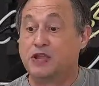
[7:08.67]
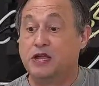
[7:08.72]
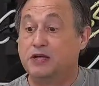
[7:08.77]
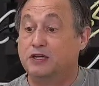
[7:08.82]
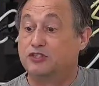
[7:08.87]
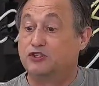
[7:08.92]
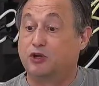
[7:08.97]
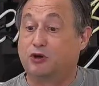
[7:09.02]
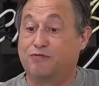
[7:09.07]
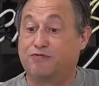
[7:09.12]

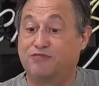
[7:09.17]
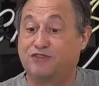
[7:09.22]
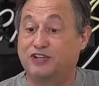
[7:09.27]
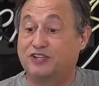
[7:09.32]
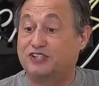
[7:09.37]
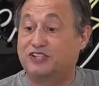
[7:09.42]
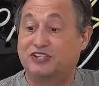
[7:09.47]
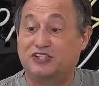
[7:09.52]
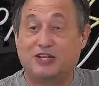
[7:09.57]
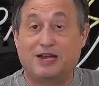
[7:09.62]
So this
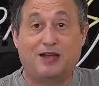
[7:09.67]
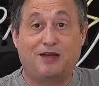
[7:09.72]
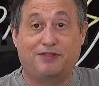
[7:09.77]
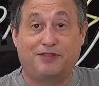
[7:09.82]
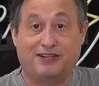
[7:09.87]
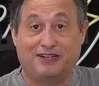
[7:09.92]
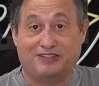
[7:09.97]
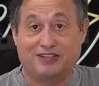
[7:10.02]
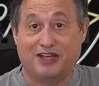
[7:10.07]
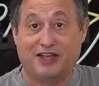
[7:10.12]
is how the
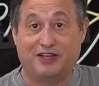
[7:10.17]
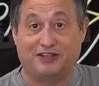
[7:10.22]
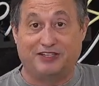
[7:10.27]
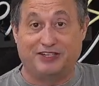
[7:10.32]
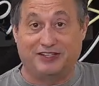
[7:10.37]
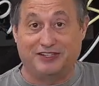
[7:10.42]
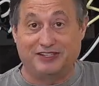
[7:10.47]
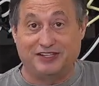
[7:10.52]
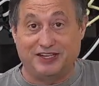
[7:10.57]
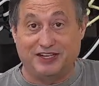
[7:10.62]

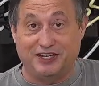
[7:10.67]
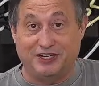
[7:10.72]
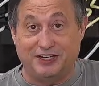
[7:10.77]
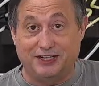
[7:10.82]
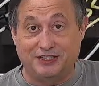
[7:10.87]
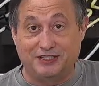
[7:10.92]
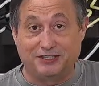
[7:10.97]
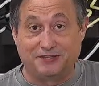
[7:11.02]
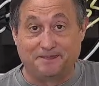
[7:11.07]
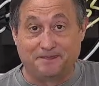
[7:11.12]
Italians eat
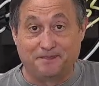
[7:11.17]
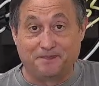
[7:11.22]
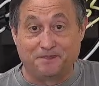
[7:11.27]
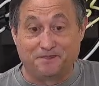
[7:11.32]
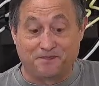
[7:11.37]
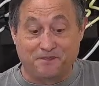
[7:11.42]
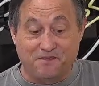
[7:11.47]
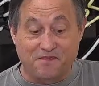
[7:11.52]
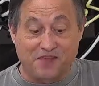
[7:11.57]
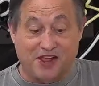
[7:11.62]
it.
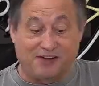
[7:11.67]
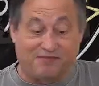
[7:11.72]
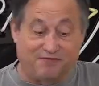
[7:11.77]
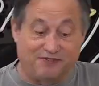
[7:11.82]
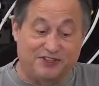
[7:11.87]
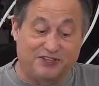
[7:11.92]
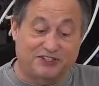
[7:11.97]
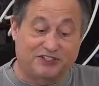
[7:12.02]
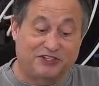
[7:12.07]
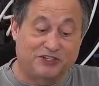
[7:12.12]
If
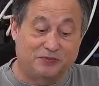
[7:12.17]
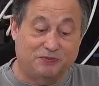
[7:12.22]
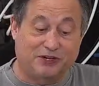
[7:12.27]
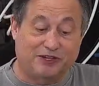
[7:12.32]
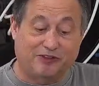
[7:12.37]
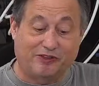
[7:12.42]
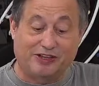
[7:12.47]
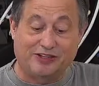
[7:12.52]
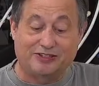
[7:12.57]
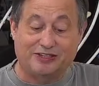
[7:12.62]
this is what
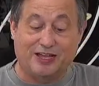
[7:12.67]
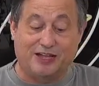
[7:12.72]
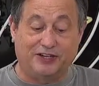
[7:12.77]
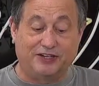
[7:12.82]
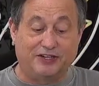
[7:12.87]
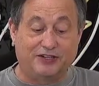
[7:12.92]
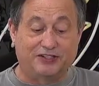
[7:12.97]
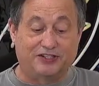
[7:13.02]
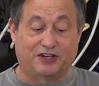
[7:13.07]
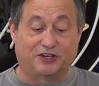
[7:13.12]
the
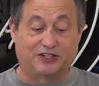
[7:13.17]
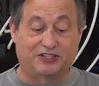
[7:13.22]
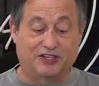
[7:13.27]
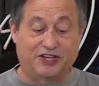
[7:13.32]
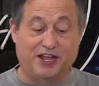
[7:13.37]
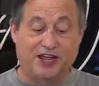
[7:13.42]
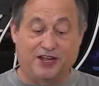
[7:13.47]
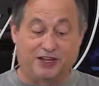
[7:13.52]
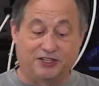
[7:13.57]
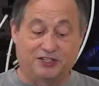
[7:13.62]
Italians are
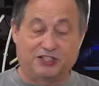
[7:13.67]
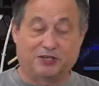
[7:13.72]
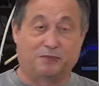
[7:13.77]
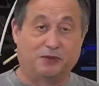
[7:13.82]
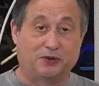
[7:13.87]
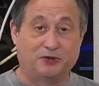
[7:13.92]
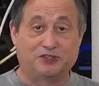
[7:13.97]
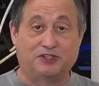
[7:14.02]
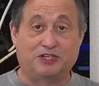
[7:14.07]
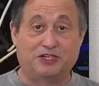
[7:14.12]
saying it's
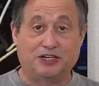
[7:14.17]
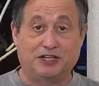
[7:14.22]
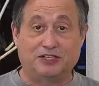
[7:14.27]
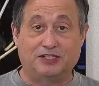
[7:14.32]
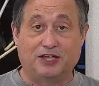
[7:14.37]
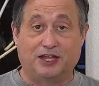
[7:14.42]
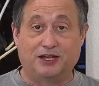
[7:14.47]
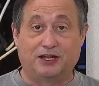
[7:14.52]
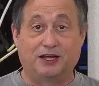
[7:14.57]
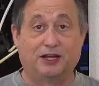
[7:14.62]
supposed to taste
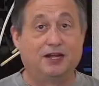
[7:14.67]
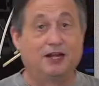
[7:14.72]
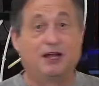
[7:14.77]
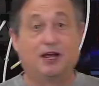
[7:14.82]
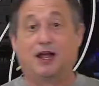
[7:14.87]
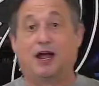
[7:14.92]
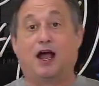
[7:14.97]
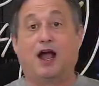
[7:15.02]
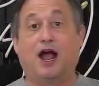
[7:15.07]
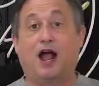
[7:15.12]
like,
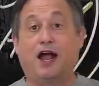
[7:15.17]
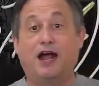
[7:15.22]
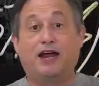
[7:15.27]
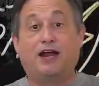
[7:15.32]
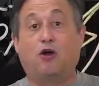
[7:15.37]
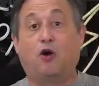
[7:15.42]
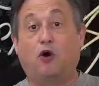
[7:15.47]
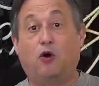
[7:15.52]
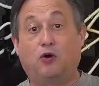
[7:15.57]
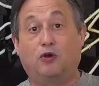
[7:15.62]
I
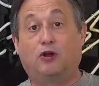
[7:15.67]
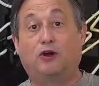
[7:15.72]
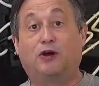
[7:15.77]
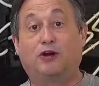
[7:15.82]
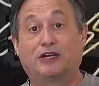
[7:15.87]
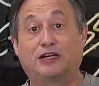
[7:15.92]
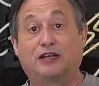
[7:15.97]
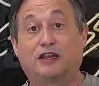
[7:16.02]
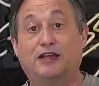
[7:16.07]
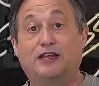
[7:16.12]

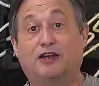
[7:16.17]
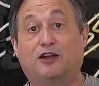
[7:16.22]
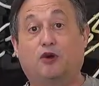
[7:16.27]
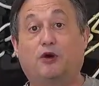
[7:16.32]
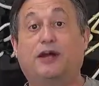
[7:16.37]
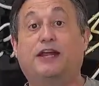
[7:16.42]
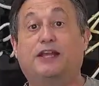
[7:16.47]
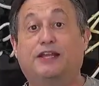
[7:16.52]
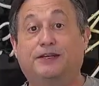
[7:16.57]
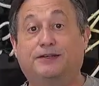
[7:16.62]
wholeheartedly
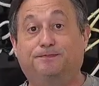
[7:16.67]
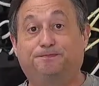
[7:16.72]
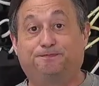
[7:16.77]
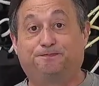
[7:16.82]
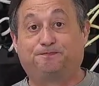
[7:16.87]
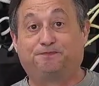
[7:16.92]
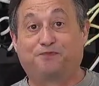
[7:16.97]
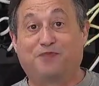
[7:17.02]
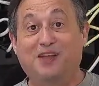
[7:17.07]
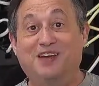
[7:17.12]
agree.
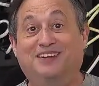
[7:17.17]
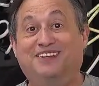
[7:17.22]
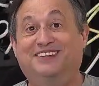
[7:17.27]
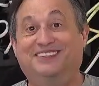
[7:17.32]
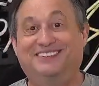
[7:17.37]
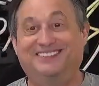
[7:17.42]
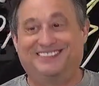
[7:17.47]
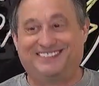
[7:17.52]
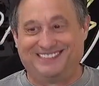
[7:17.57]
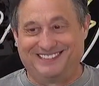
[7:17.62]

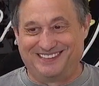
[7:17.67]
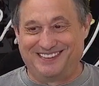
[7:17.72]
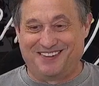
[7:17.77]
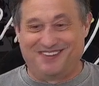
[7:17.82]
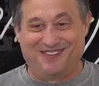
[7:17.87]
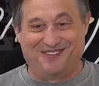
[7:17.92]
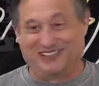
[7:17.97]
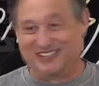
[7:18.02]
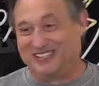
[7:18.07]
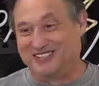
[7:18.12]
I
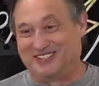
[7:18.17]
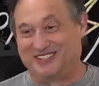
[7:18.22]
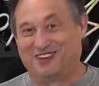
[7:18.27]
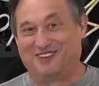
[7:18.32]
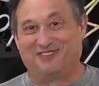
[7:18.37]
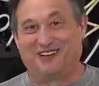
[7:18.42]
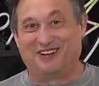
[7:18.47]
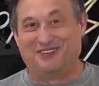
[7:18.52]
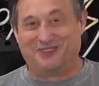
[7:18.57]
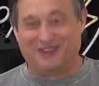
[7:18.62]
wasn't sure if
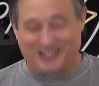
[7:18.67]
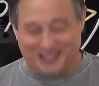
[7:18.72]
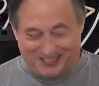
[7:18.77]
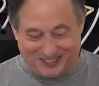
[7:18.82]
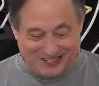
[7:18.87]
I would.